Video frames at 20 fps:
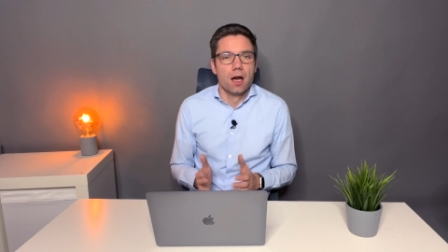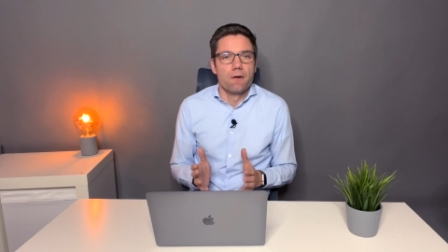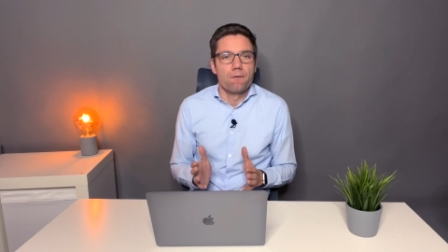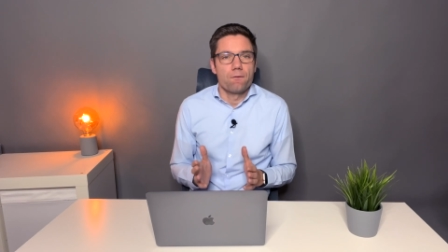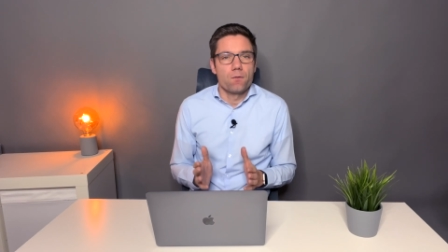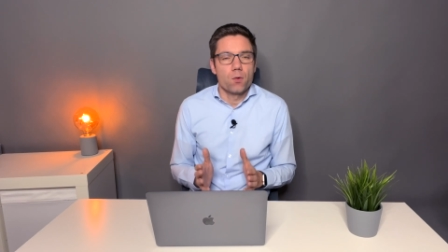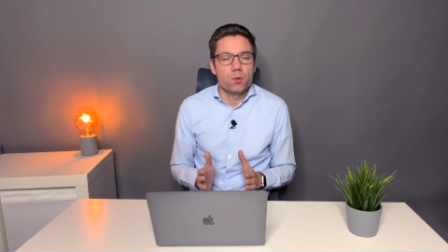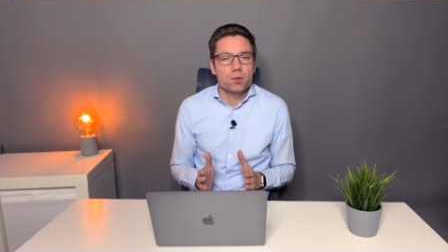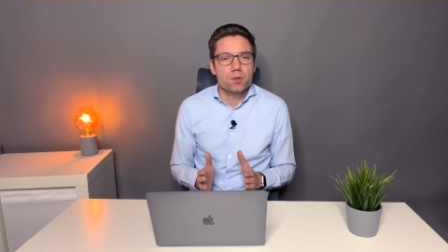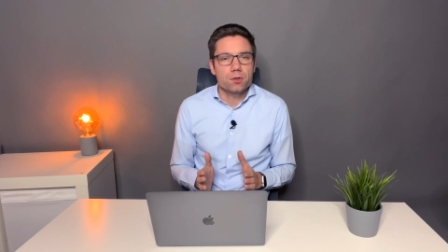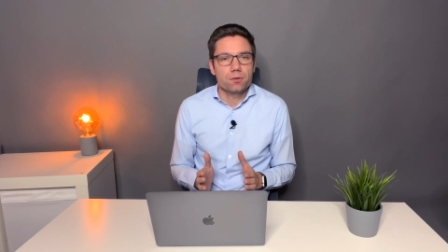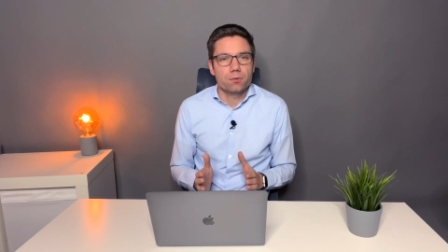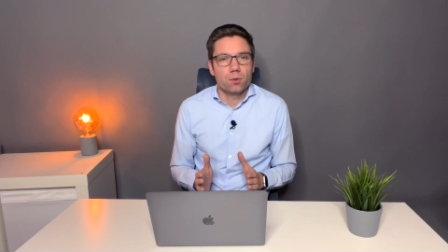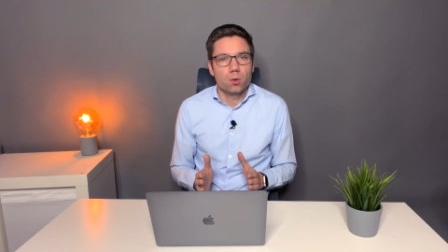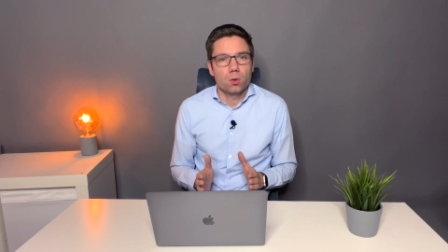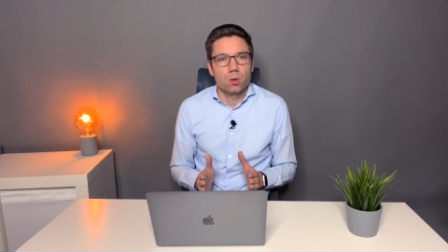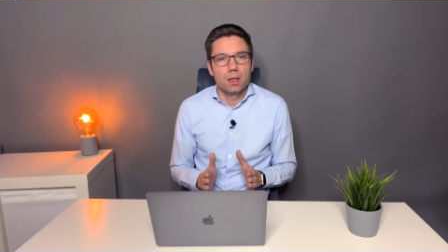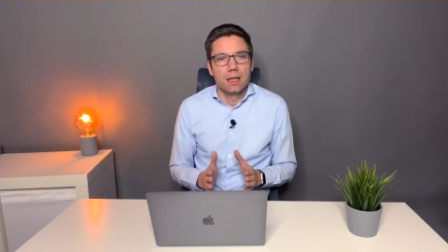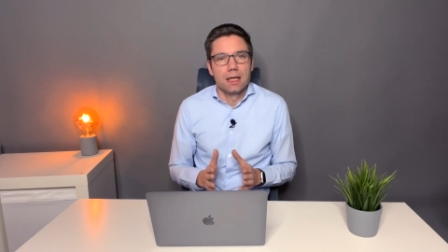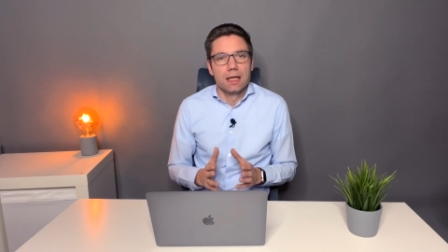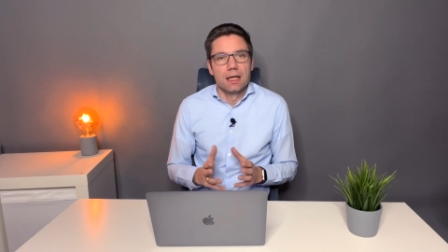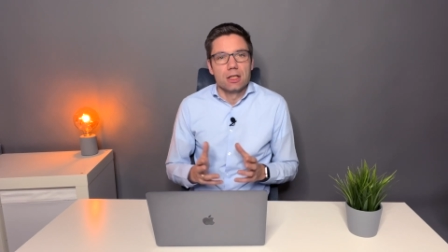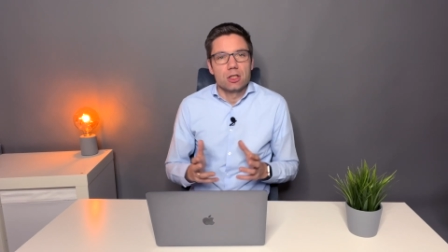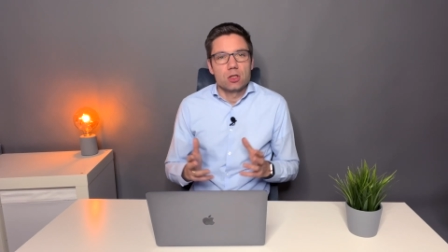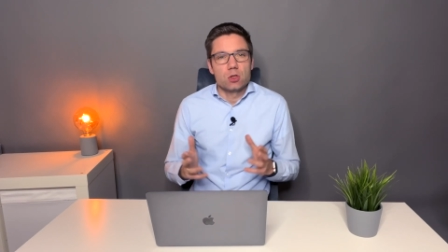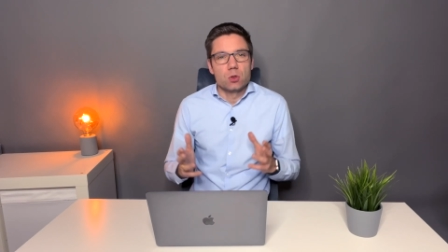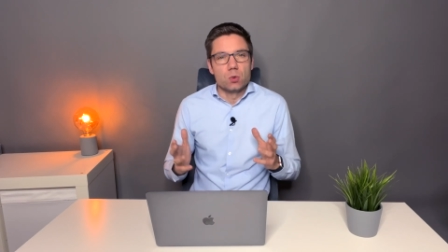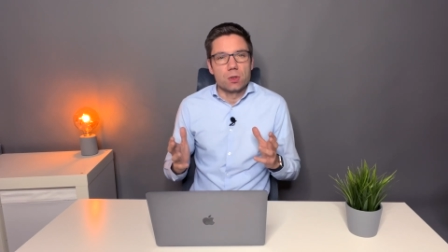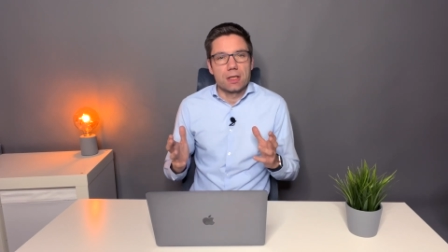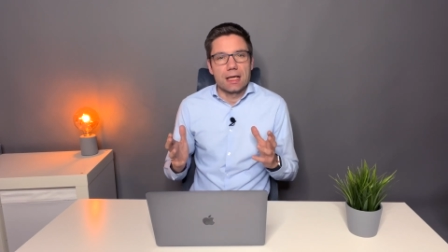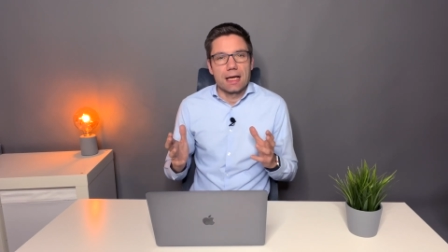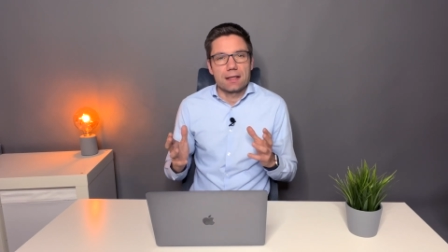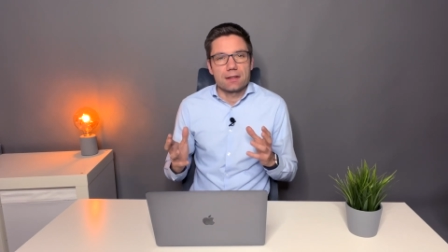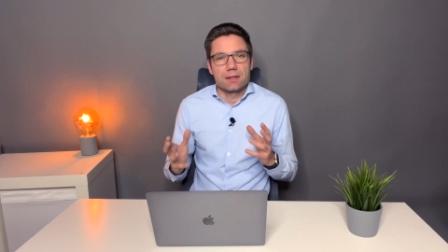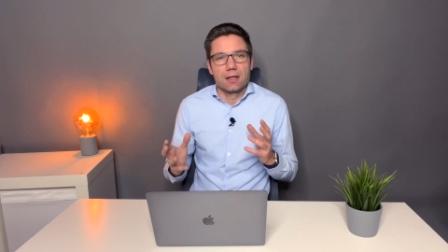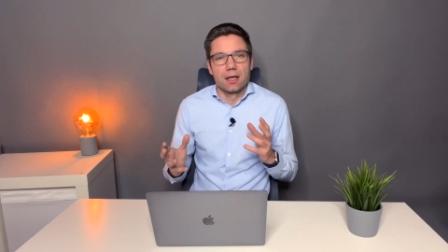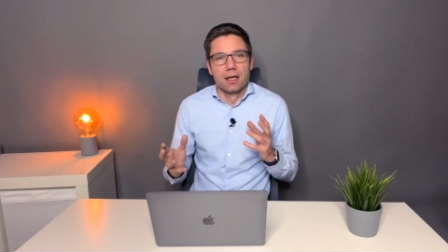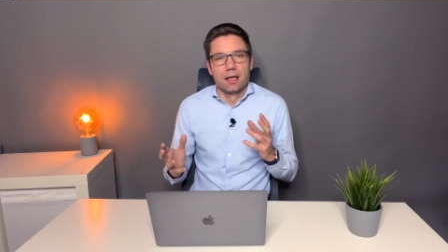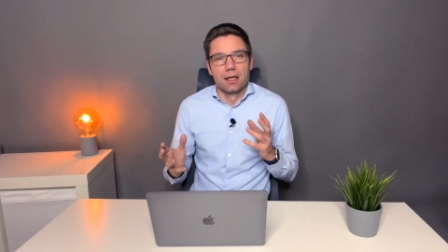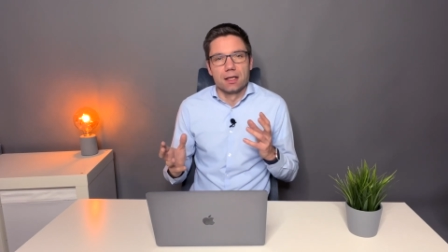First of all, to get
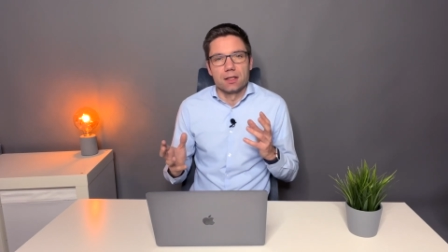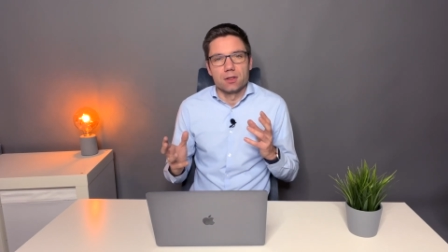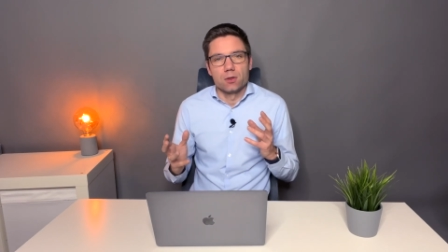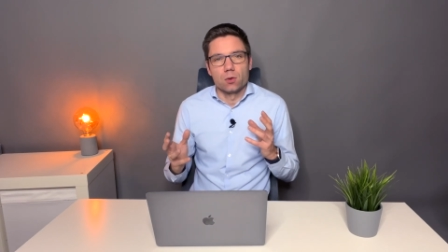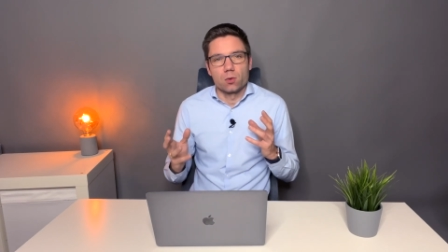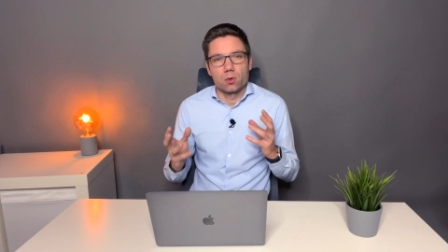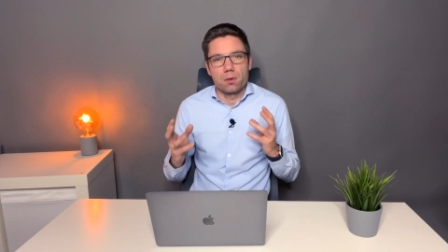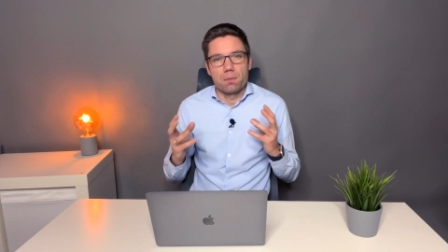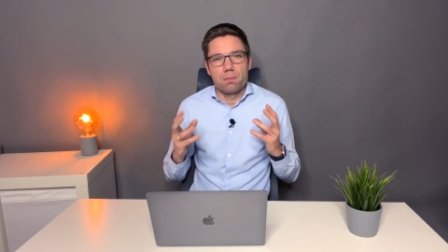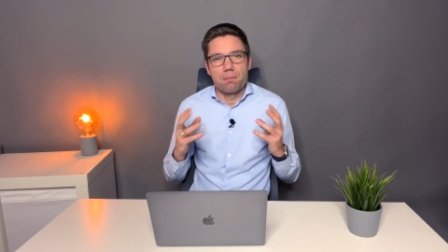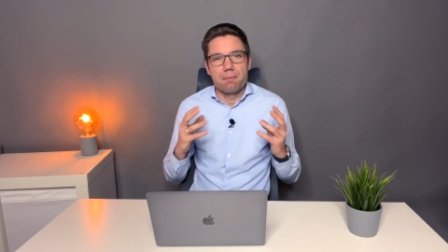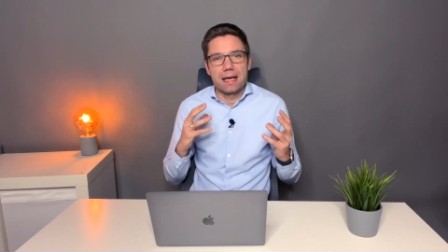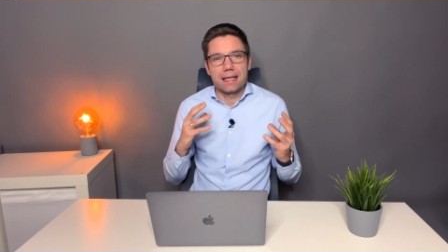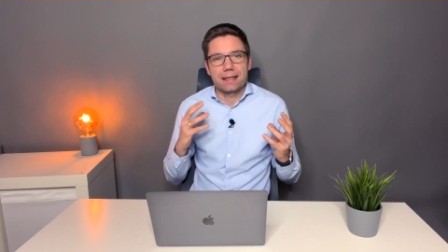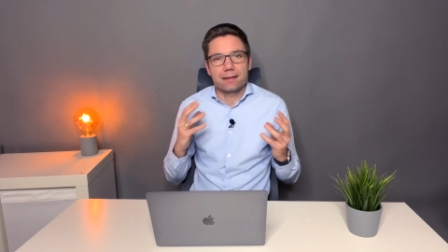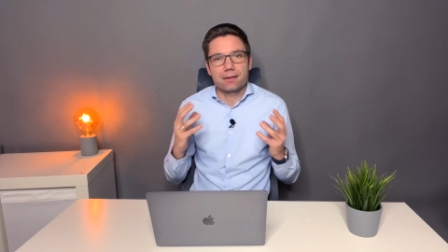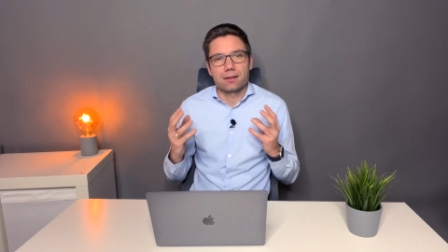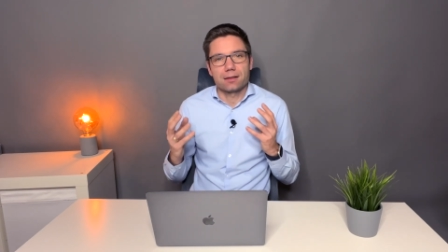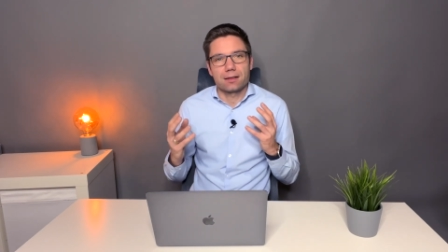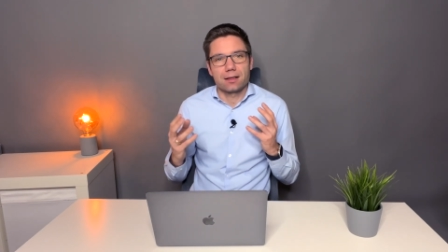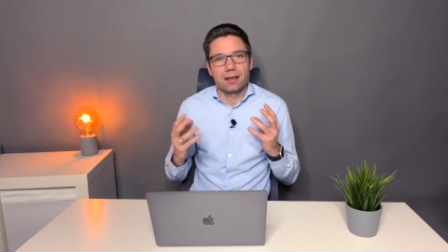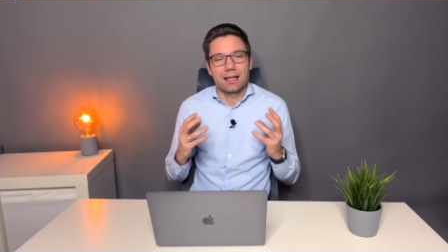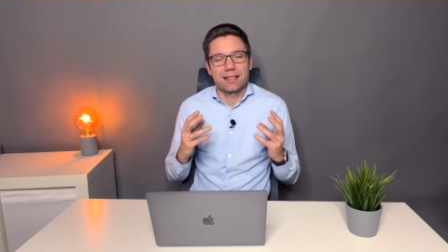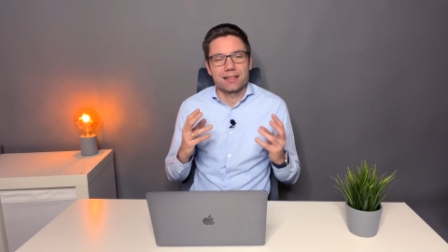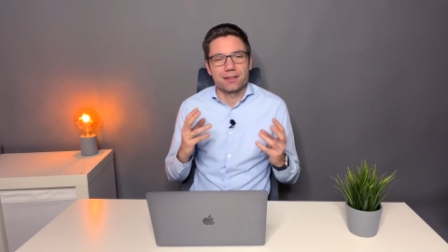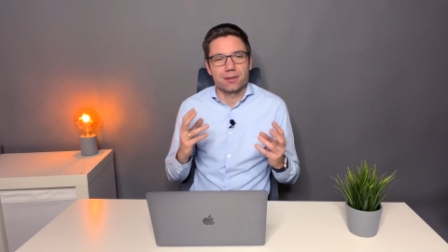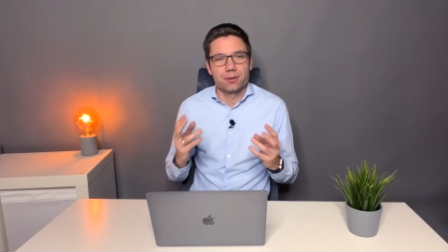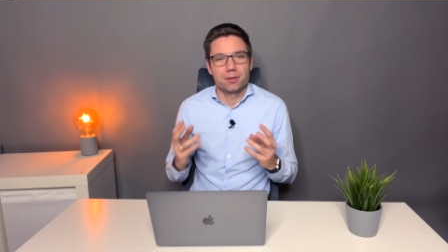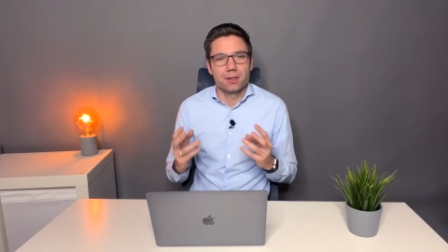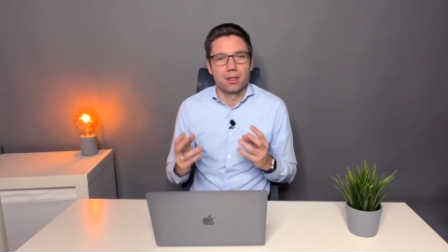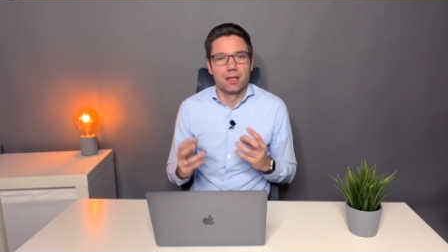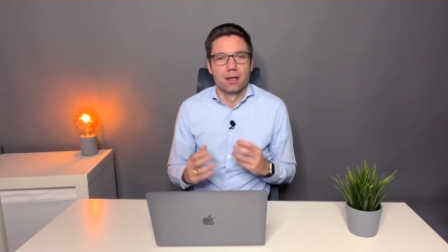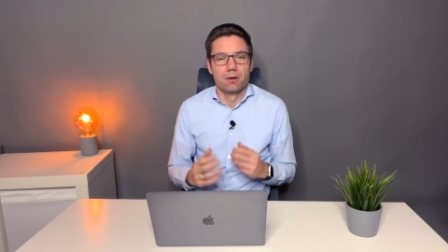your mental clutter